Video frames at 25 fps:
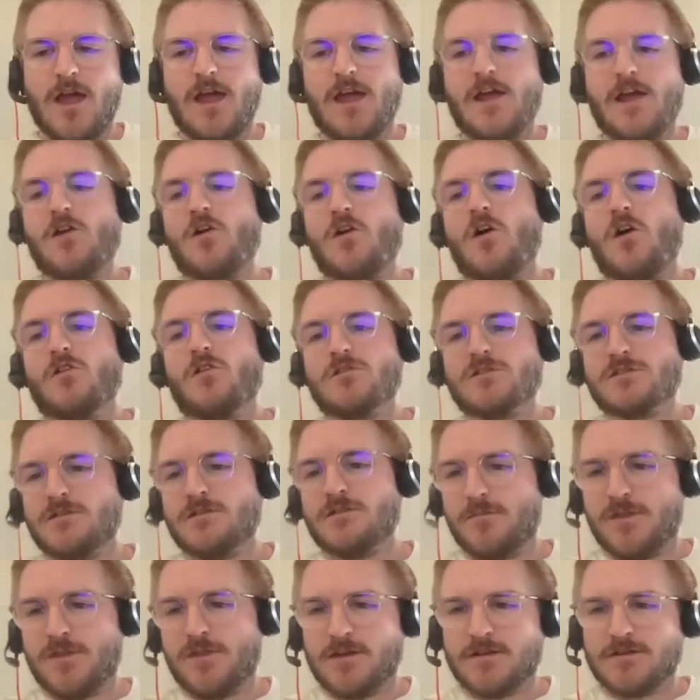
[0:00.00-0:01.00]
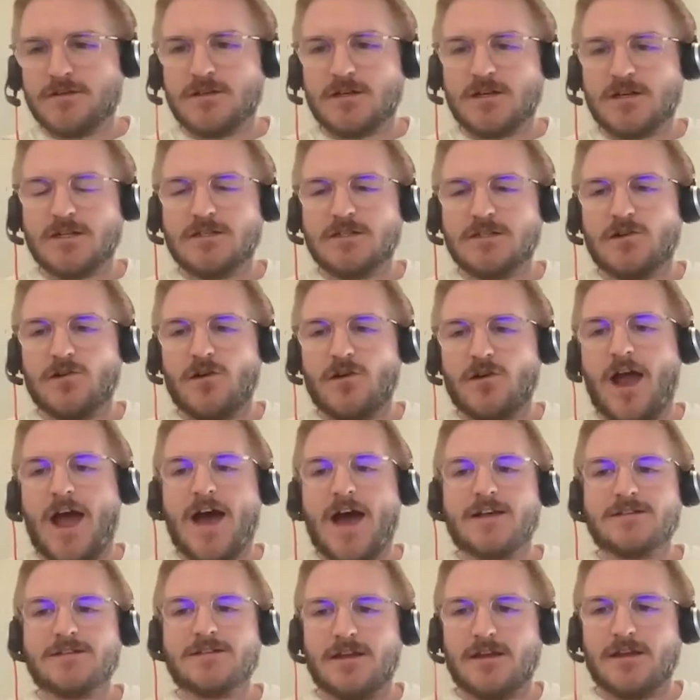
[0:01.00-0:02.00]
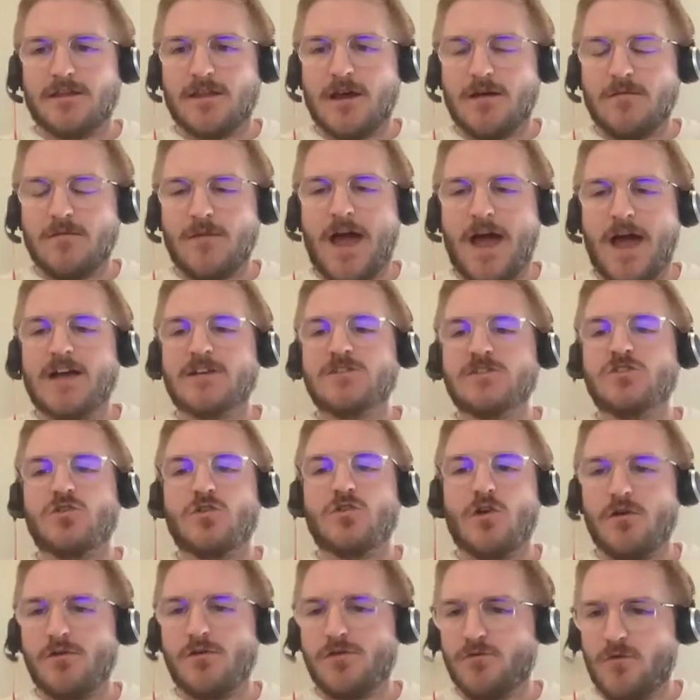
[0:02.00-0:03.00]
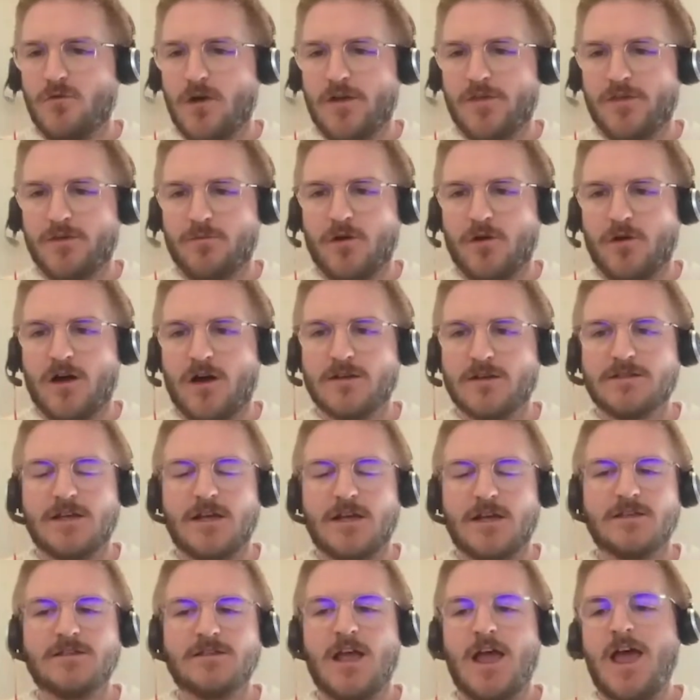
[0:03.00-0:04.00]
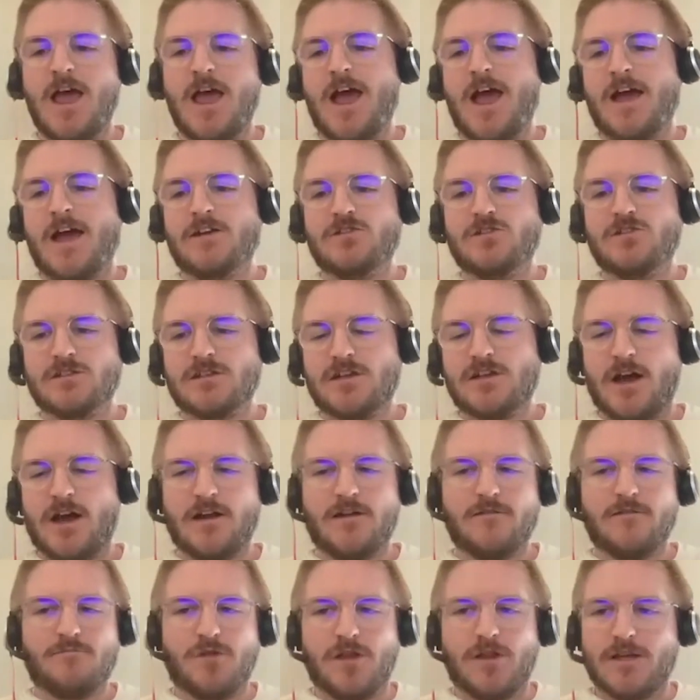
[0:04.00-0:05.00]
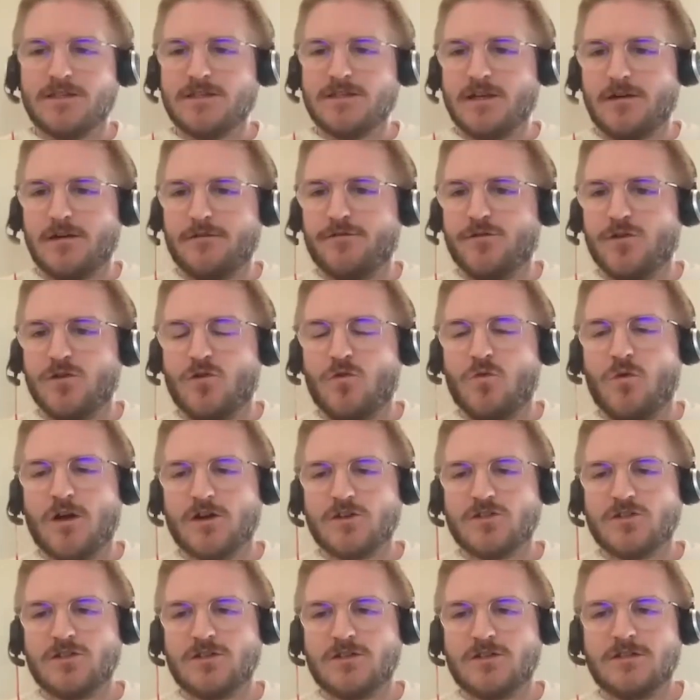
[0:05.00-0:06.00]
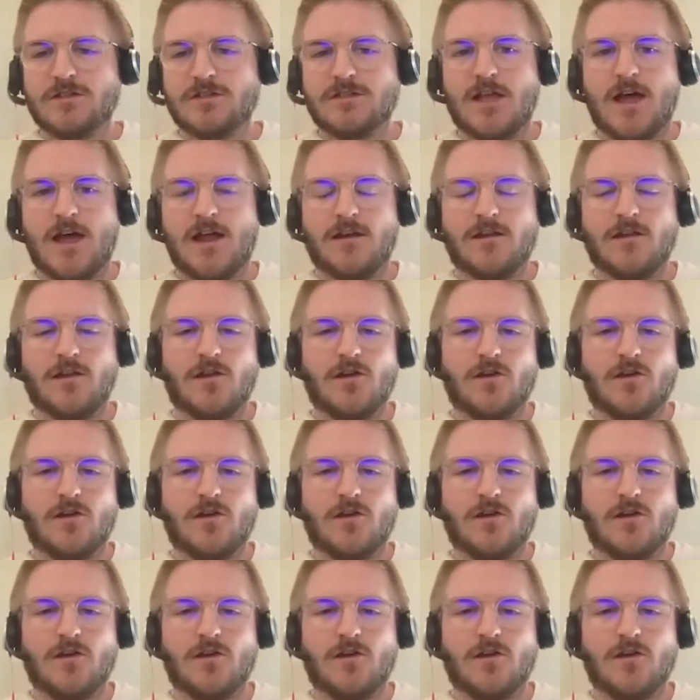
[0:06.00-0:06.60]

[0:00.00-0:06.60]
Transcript: Here are some things to consider asking them as you go throughout the process, and just kind of placing a few questions that